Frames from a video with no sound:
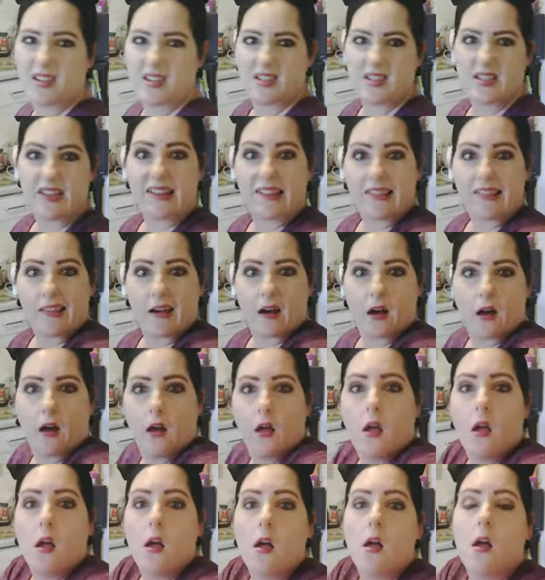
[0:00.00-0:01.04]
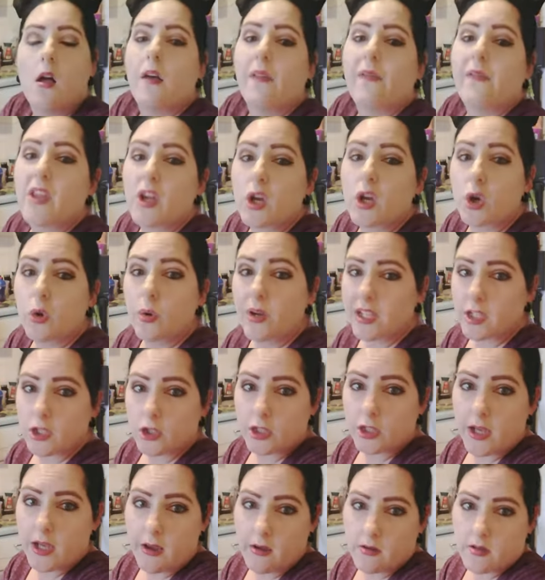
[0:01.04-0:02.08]
and did that, the quick
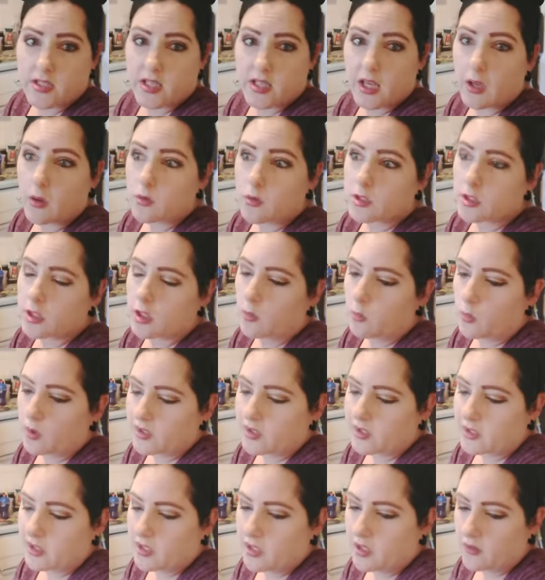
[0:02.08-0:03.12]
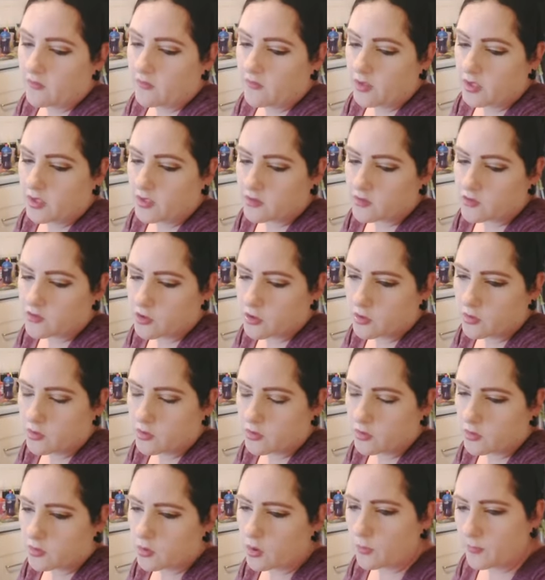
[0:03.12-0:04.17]
shout out I want to give is to
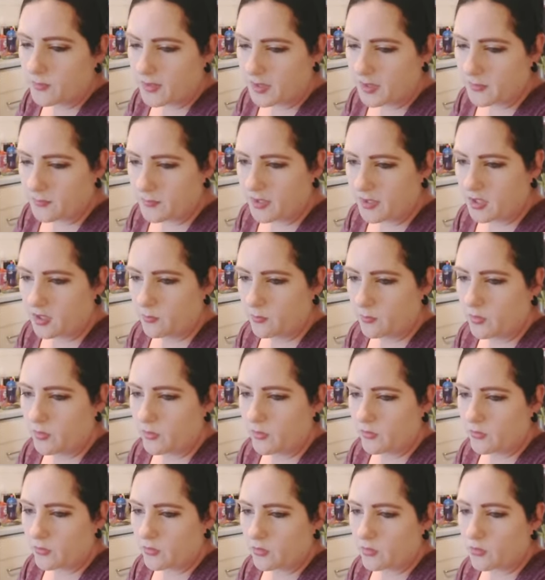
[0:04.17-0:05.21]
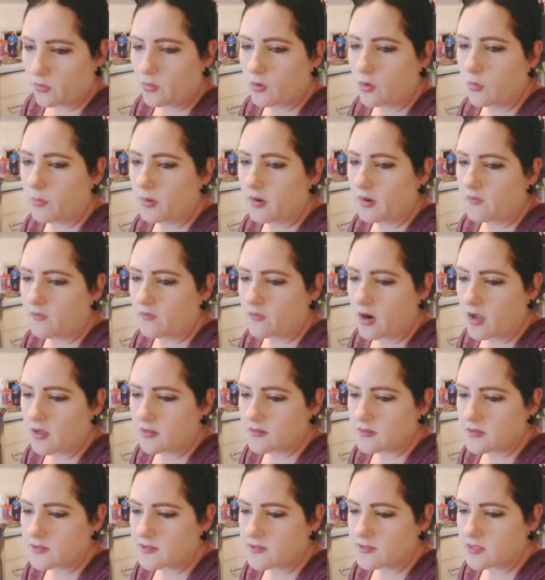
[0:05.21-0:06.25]
a couple of people, to a couple of
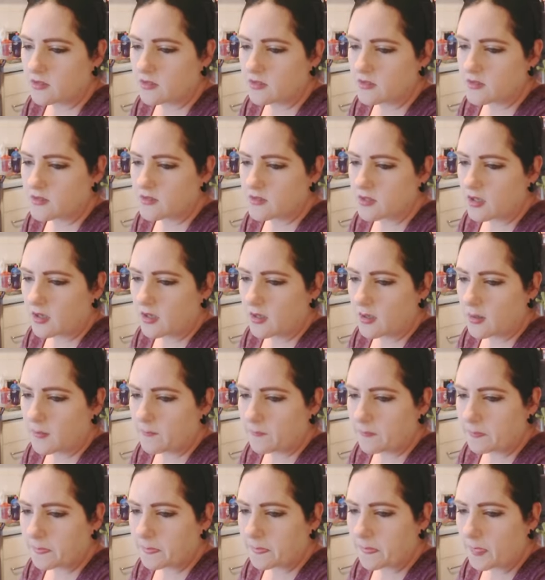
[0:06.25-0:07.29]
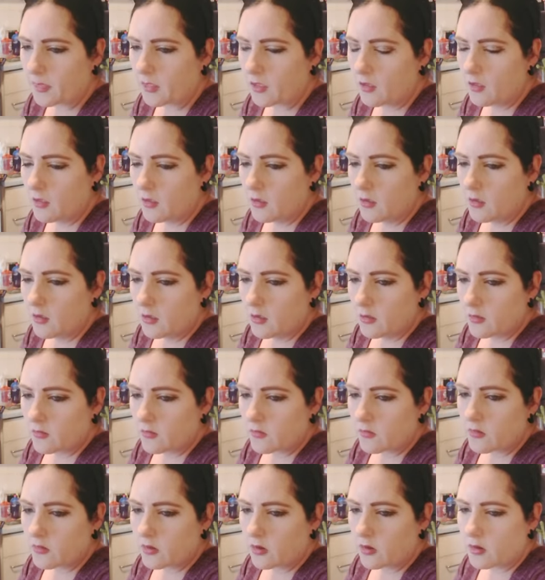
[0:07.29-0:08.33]
friends. Since
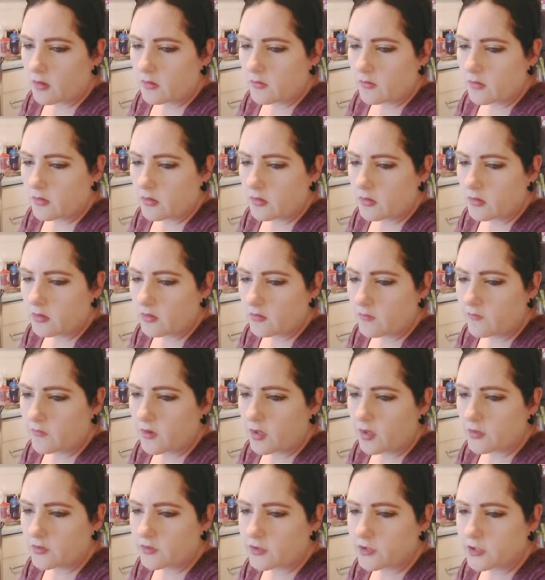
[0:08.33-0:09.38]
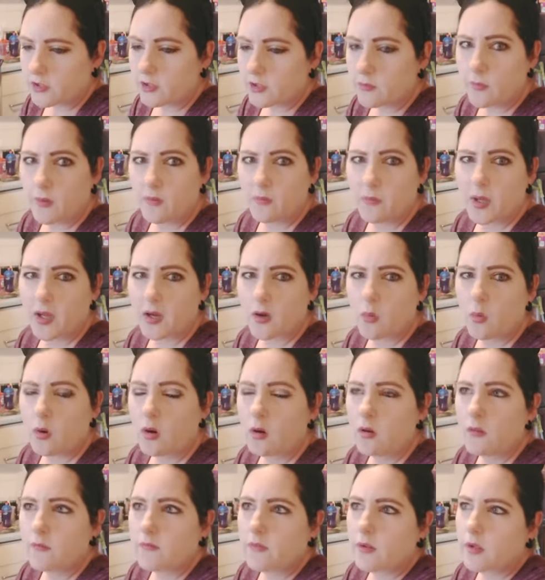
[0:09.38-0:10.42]
starting Flosstube, I've met quite
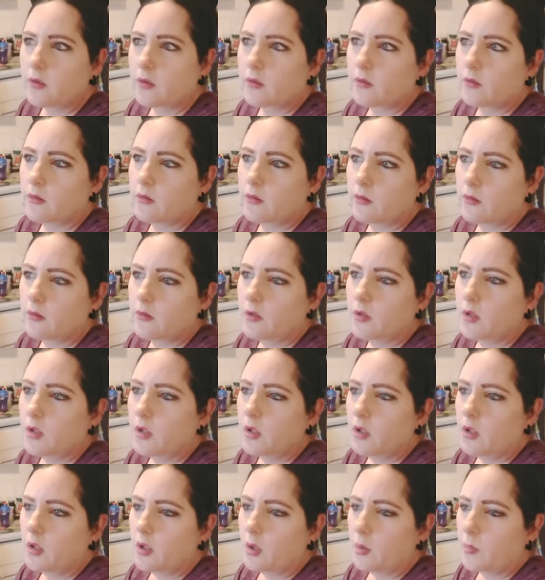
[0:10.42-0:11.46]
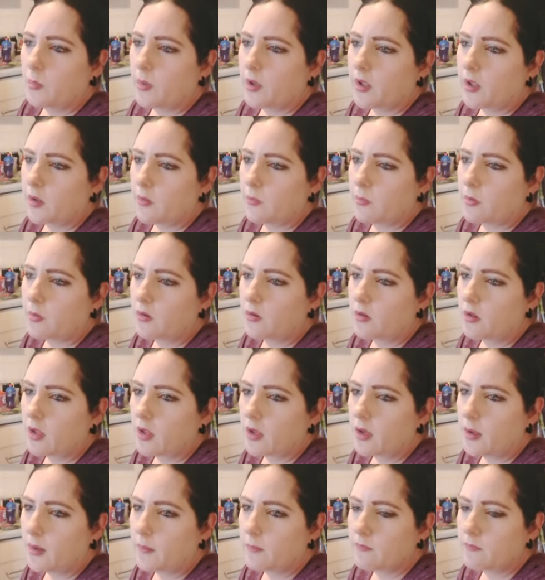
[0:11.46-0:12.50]
a few people.
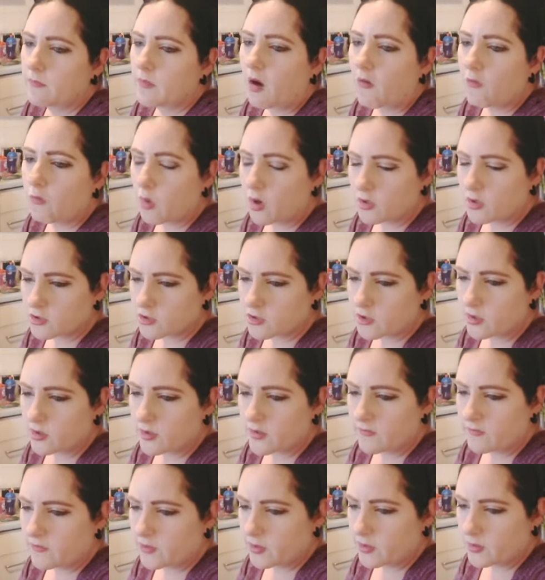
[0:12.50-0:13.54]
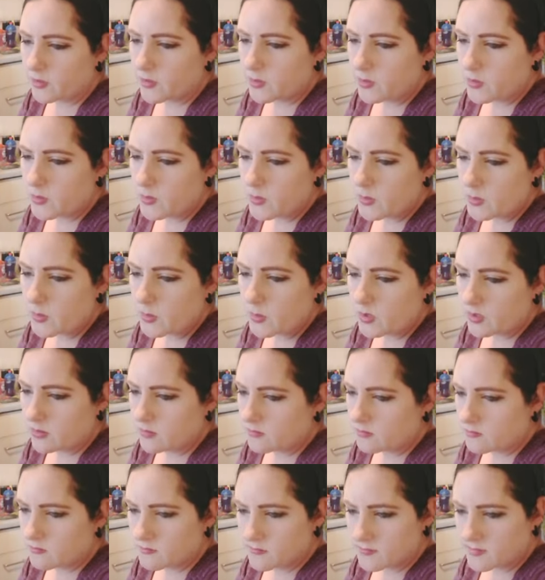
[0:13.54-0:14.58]
I've watched quite a few
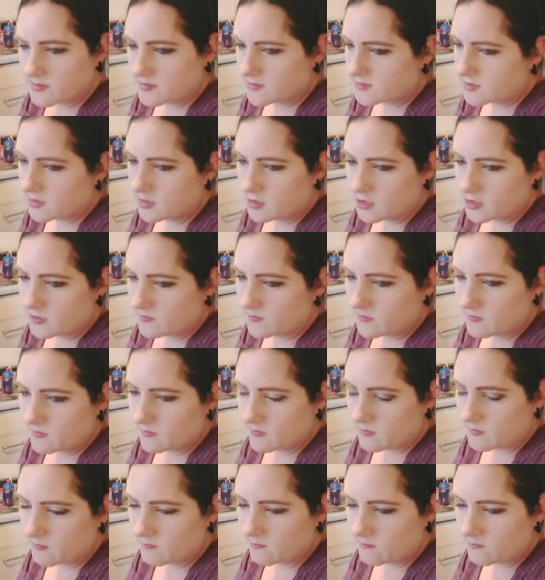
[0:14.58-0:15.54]
stitching